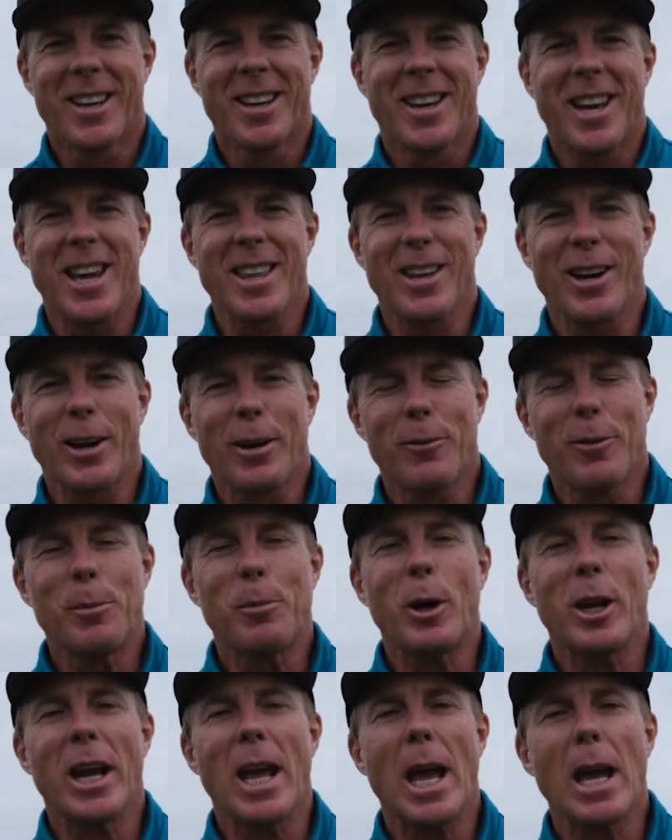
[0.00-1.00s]
Hey there
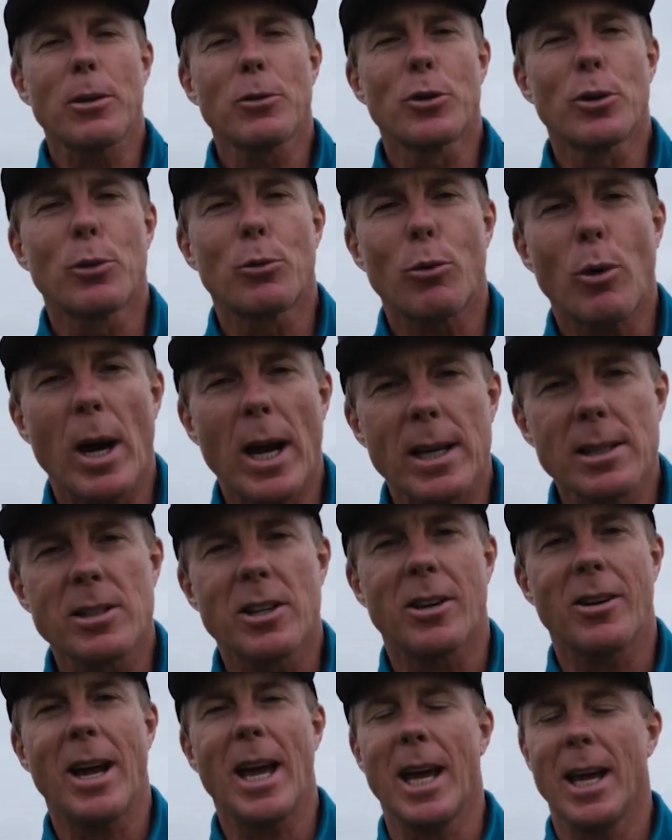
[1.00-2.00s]
everybody, Andrew Rice
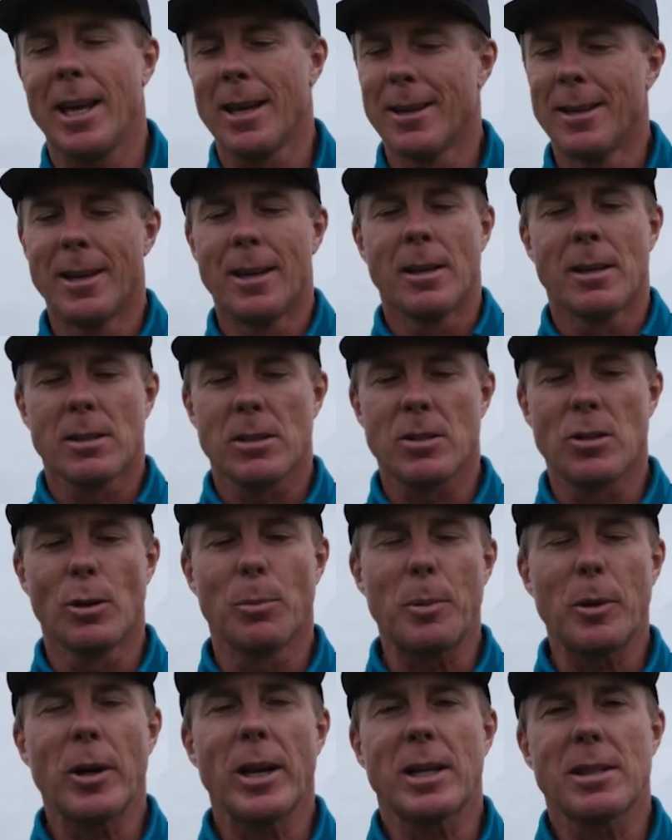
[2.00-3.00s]
here. Hey,
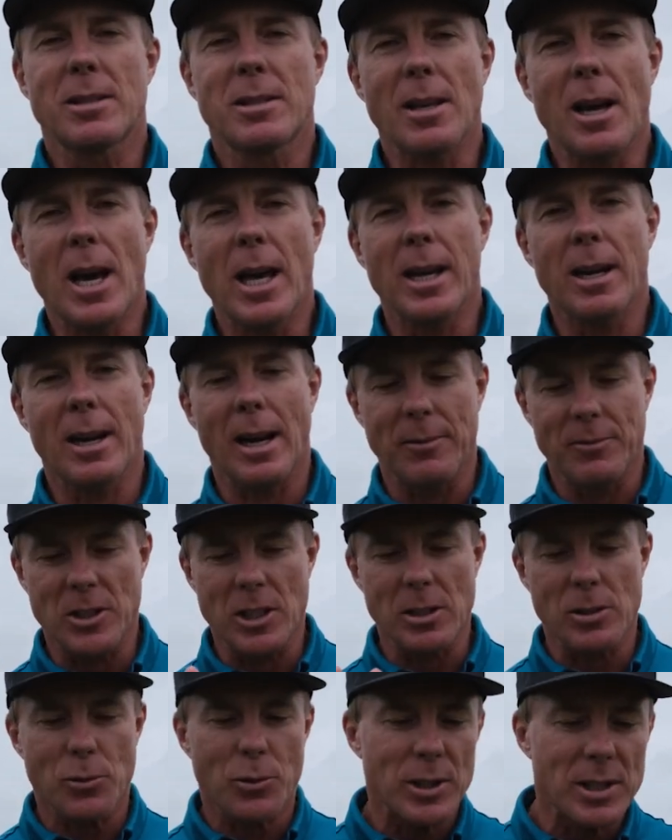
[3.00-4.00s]
super excited. I've
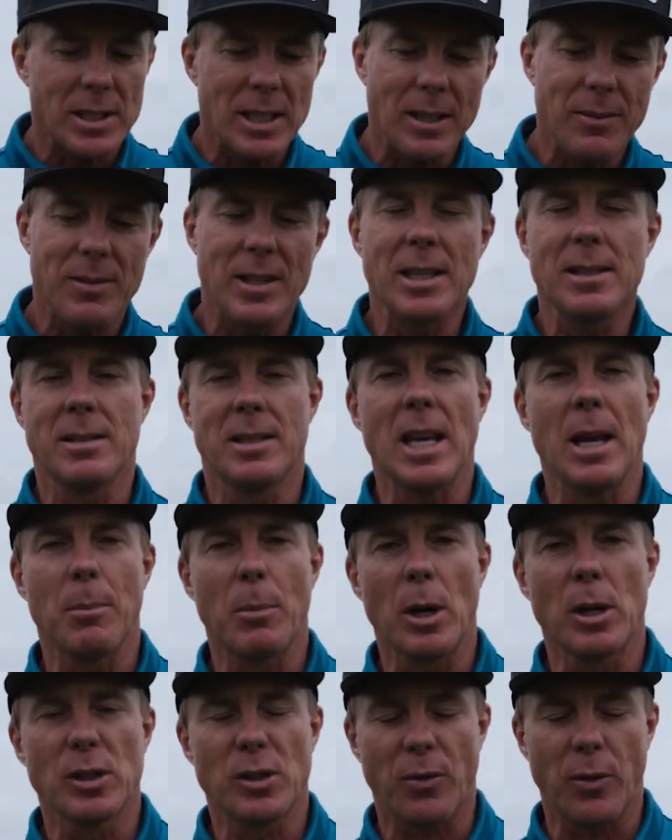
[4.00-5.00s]
just received these
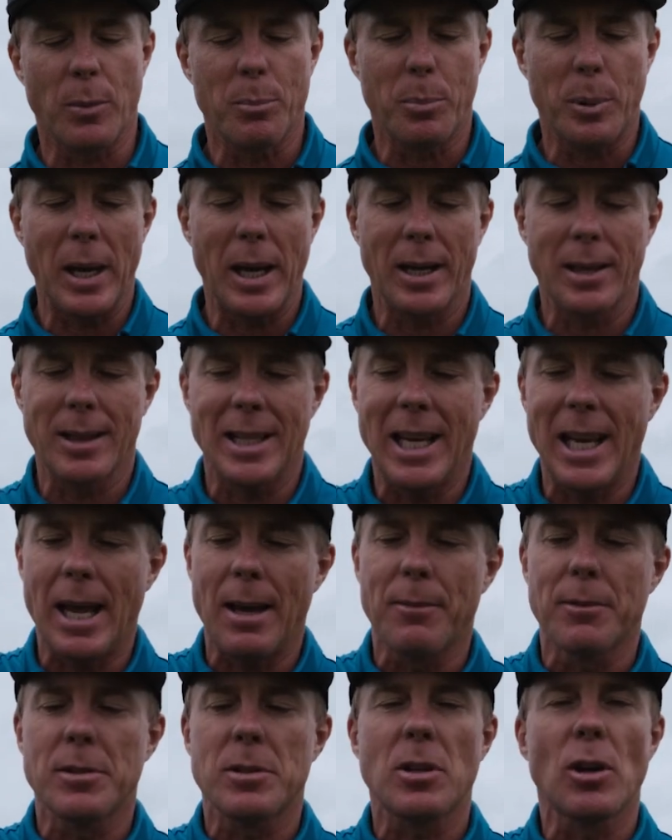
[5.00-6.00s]
demos from Ping, the
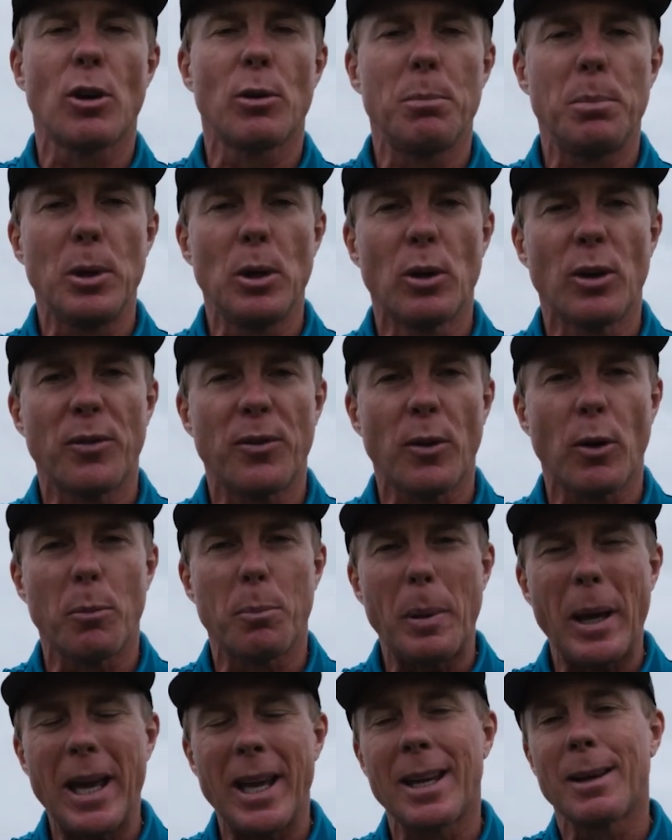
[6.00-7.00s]
ever so
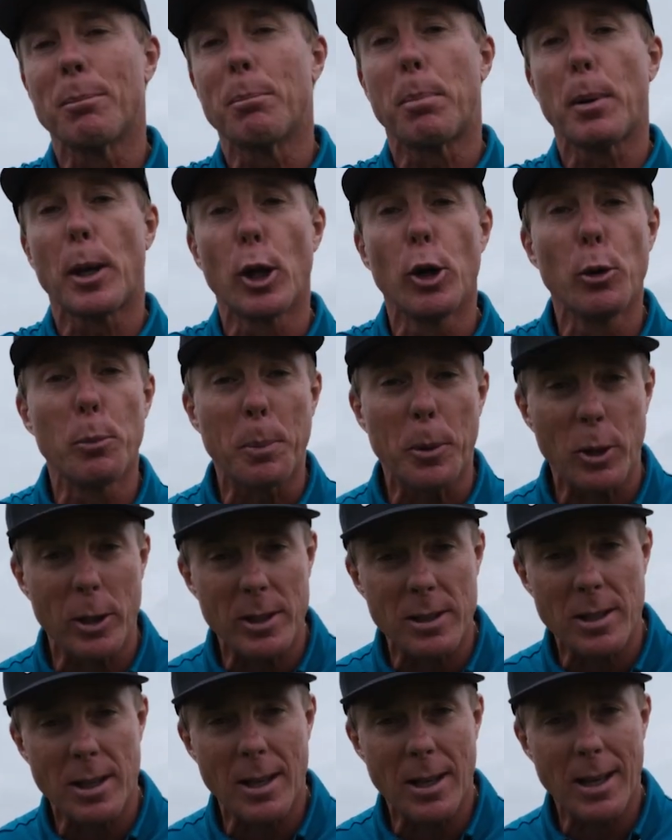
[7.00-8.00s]
beautiful Ping
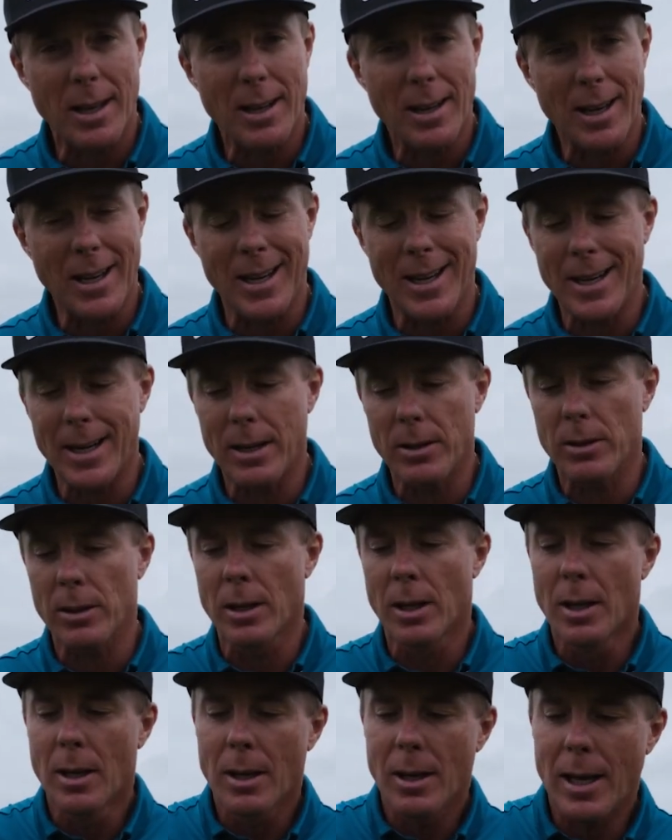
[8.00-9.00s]
Blueprint
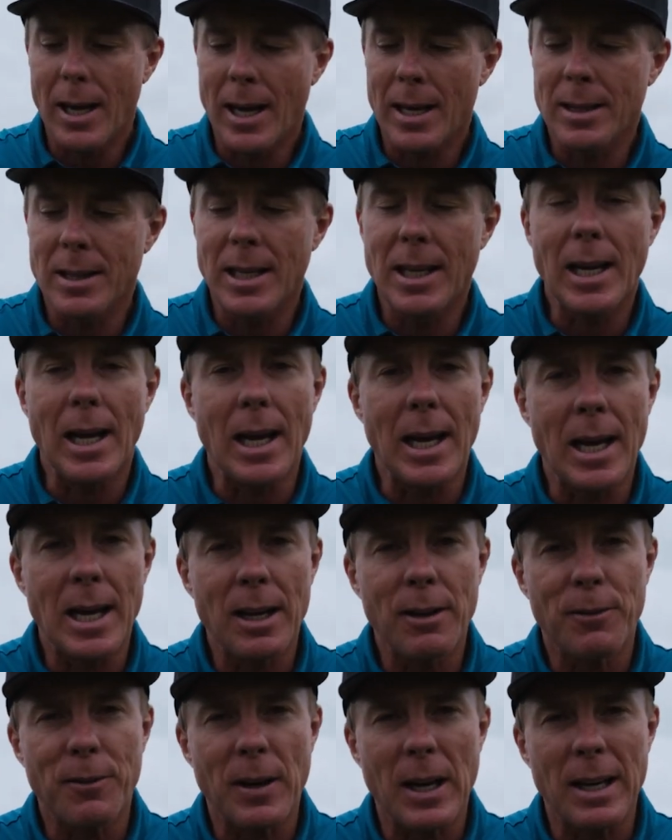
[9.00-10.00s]
iron and the
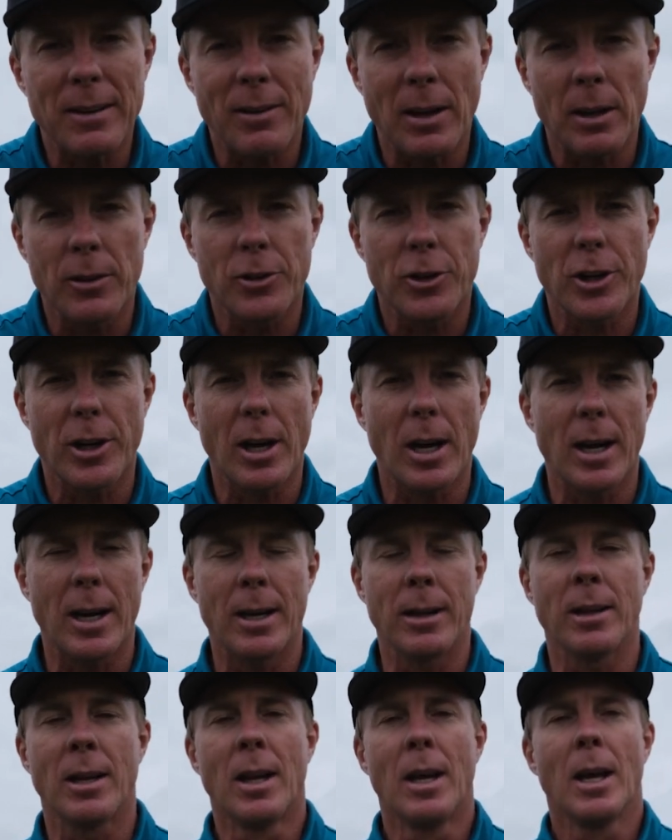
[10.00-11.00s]
i500
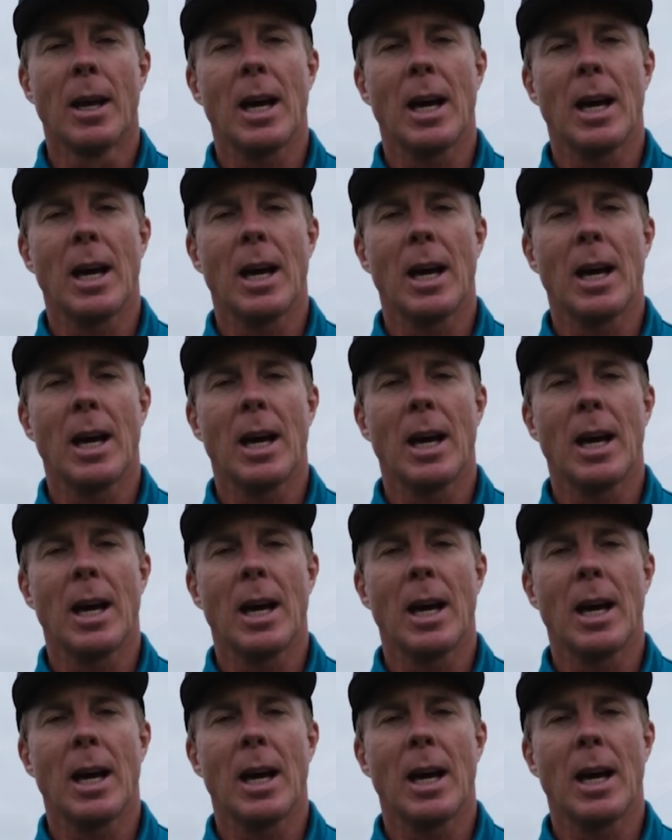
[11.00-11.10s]
iron.